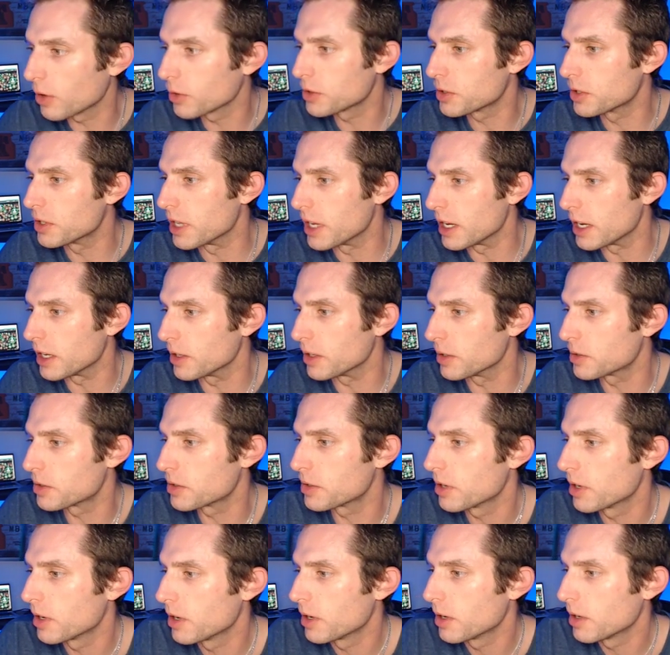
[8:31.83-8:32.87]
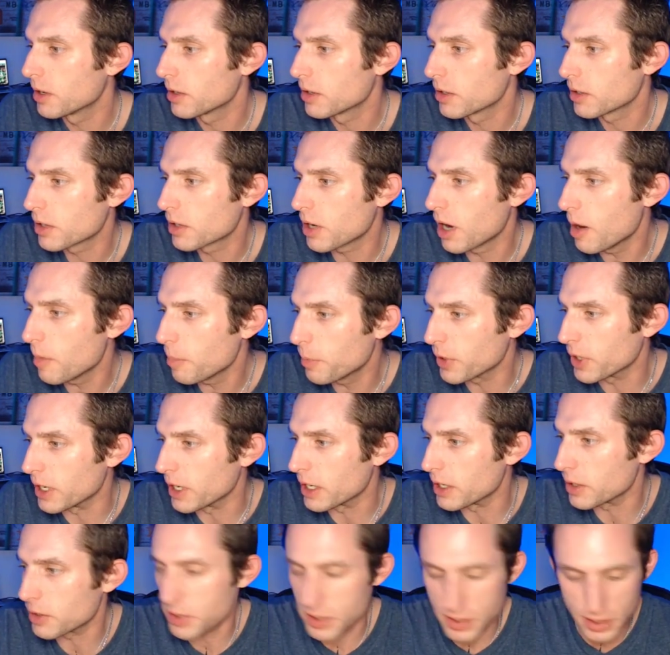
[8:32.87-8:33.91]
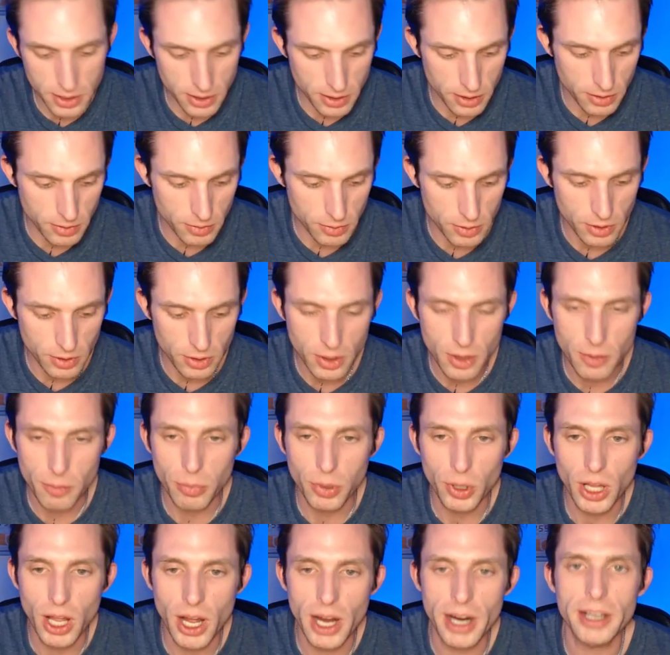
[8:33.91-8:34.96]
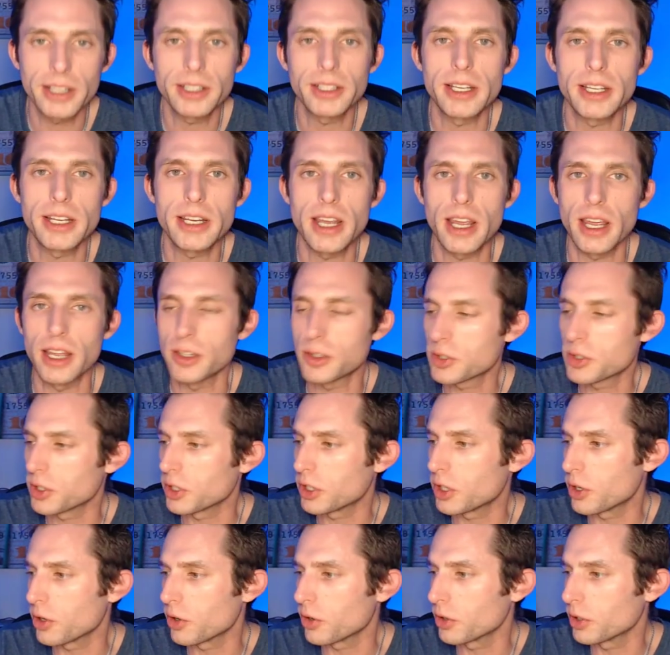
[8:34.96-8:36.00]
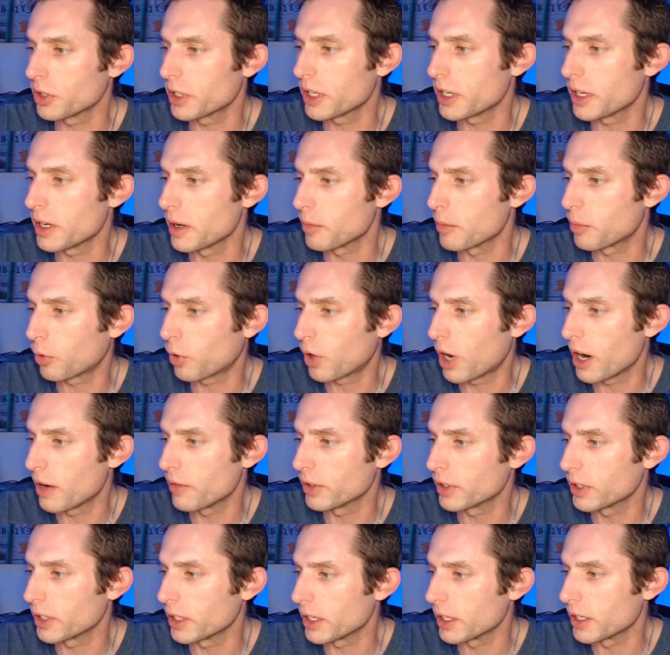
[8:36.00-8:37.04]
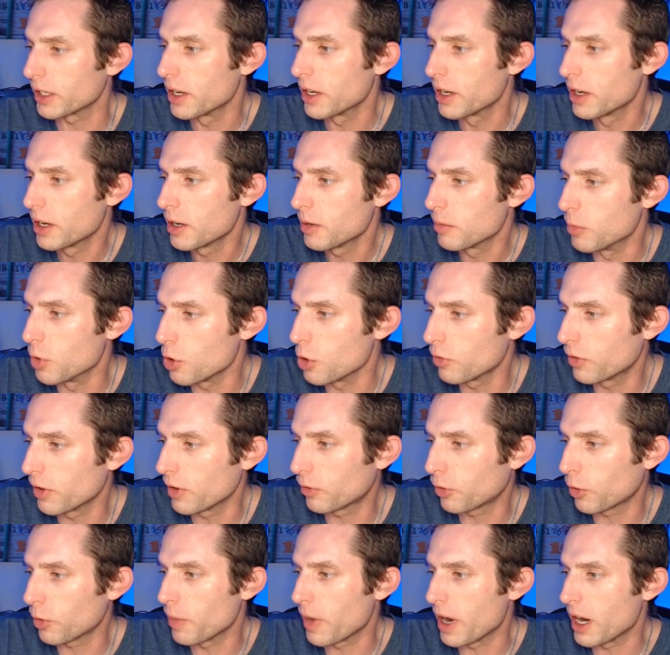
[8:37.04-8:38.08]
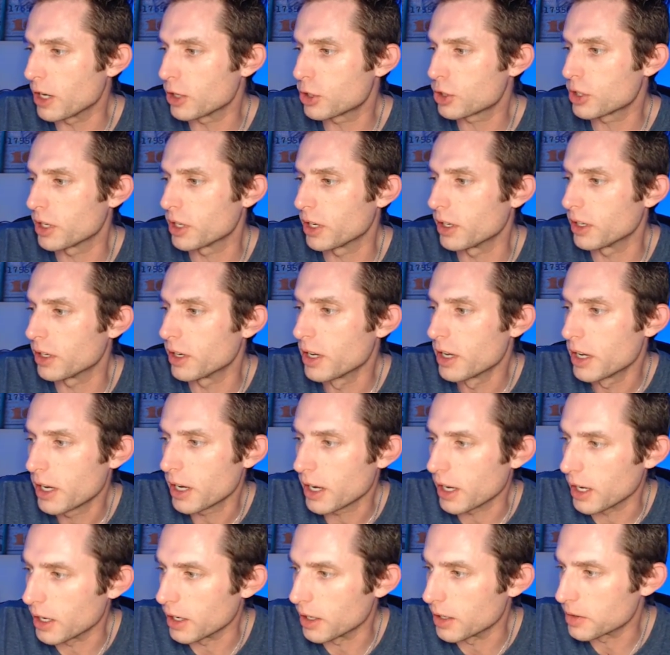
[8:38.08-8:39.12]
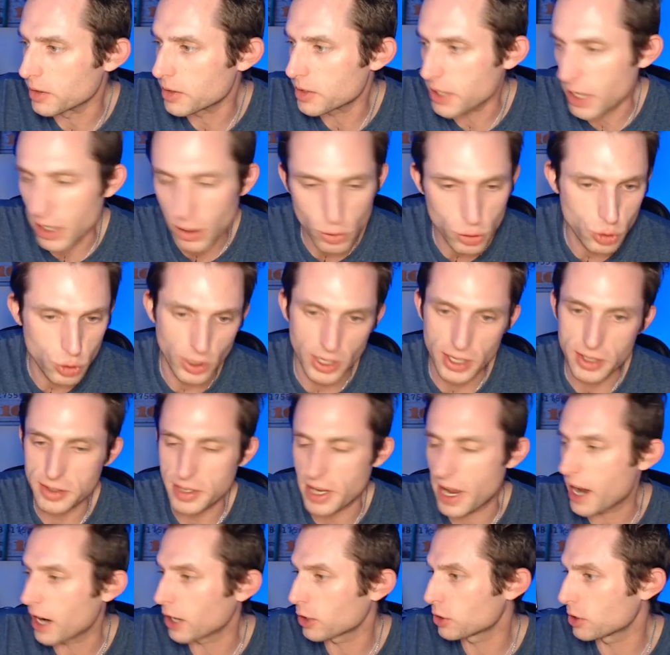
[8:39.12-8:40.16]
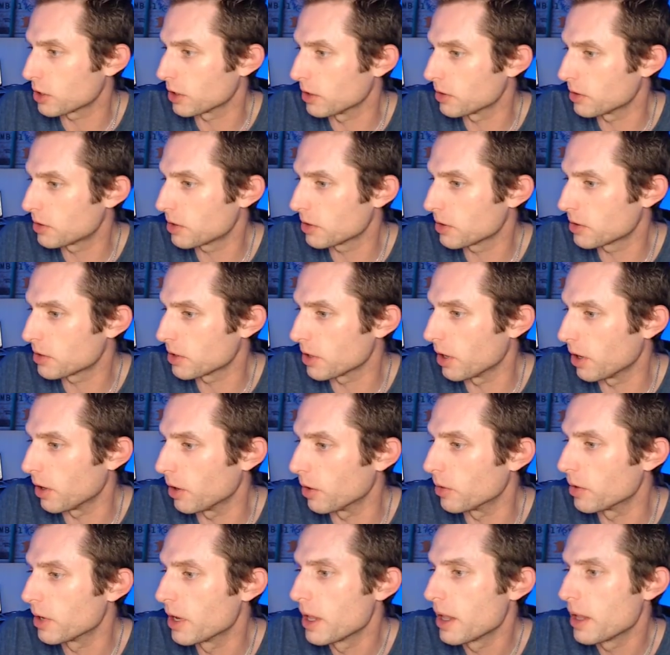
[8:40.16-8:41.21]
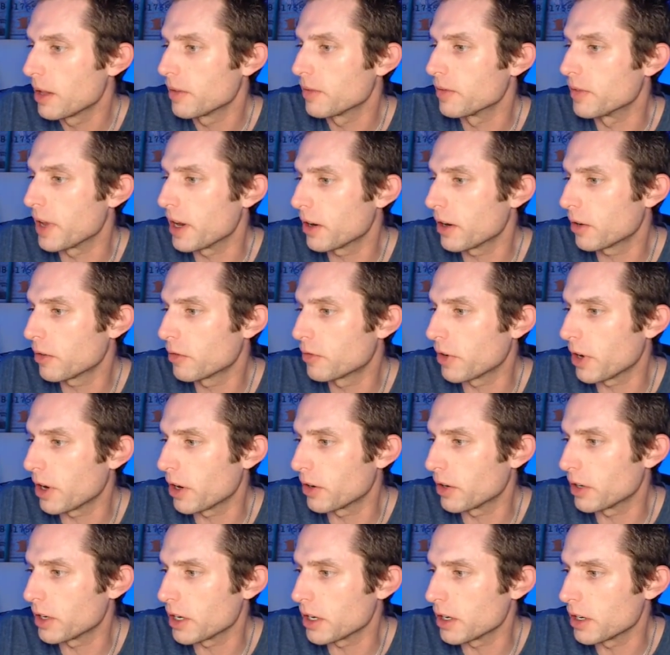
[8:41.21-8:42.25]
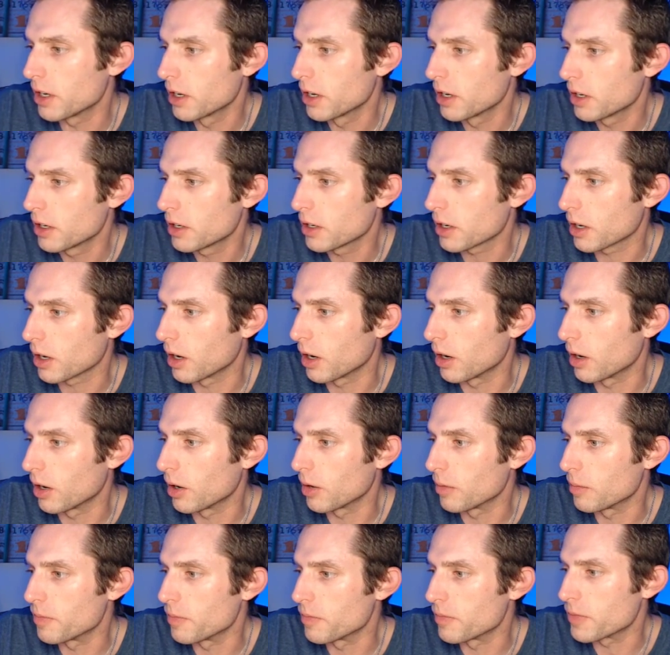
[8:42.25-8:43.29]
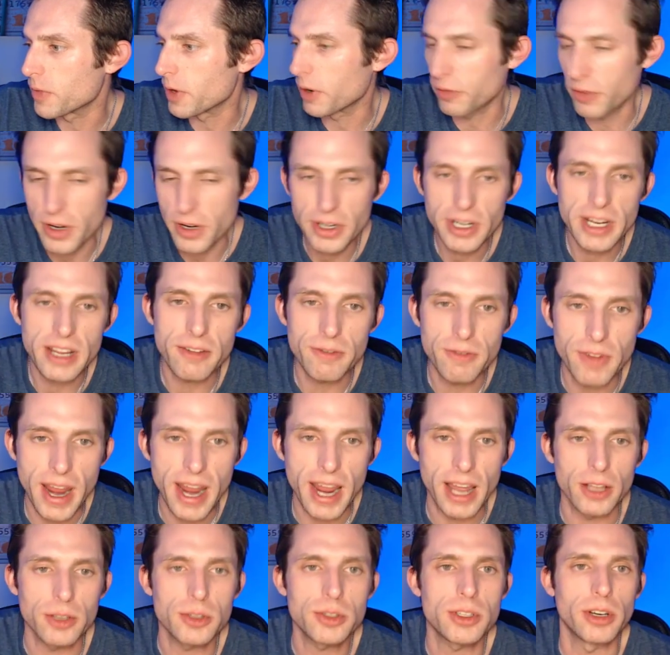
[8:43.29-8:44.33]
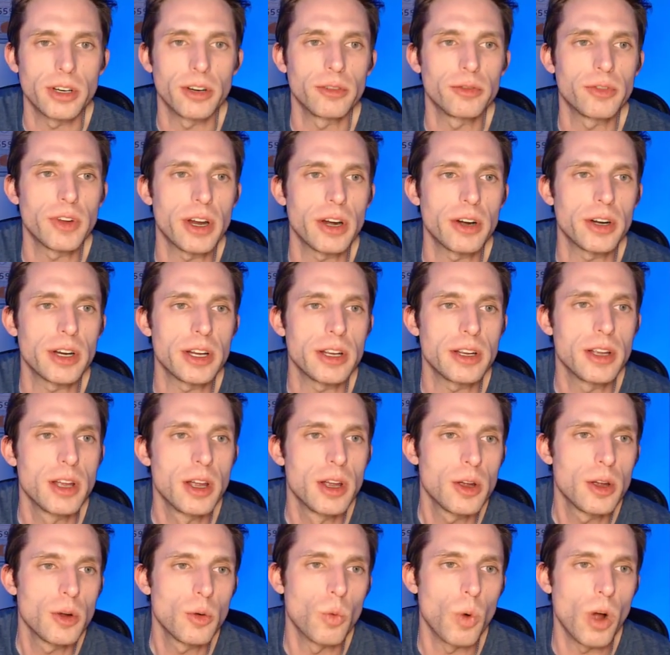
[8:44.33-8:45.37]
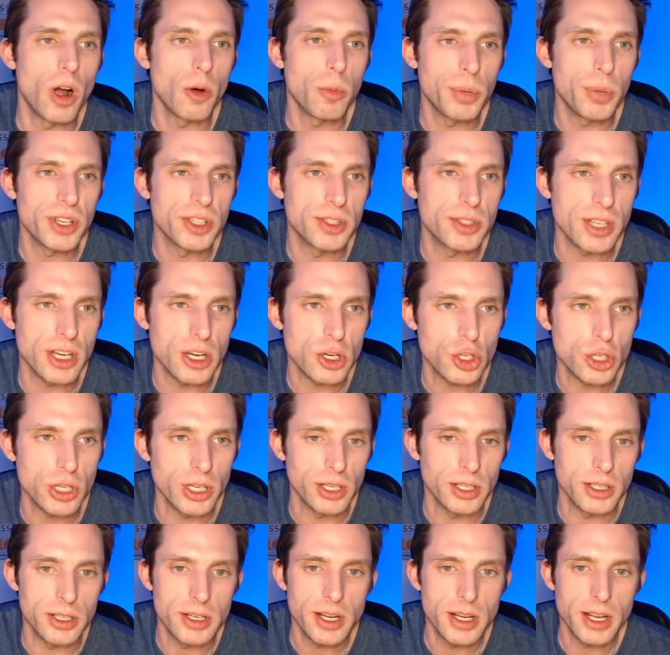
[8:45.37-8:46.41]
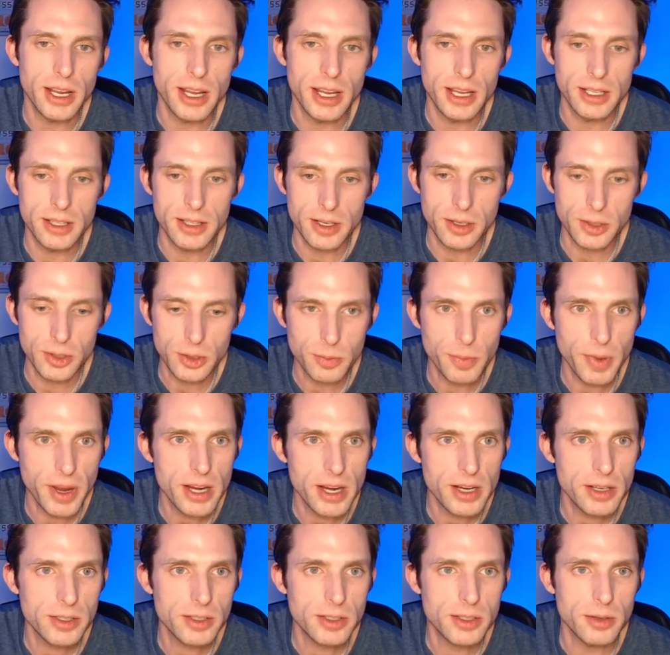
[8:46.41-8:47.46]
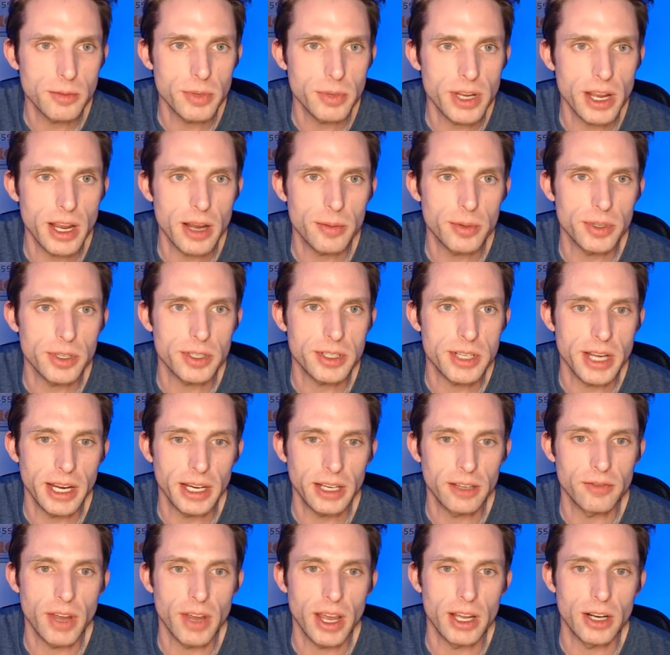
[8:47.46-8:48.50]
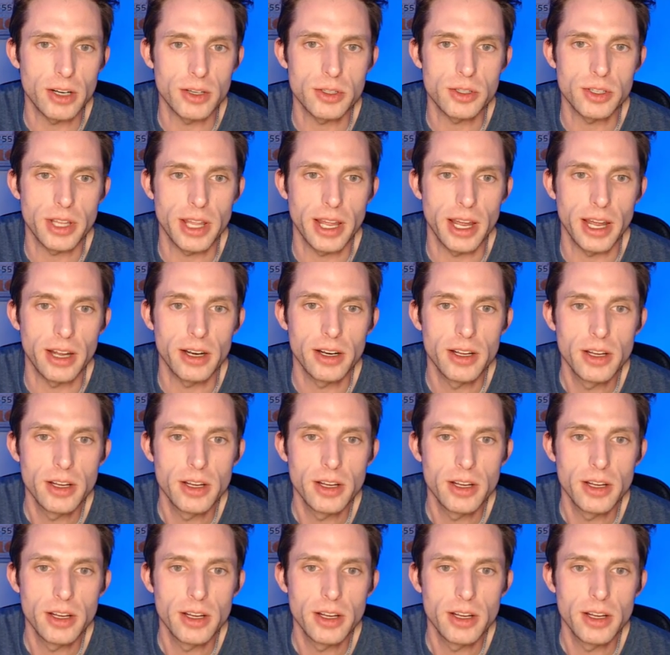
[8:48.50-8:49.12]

these companies to compliantly and securely and privately move information and settle transactions. So they are very advanced. They're very well positioned in this space to be able to take advantage of that.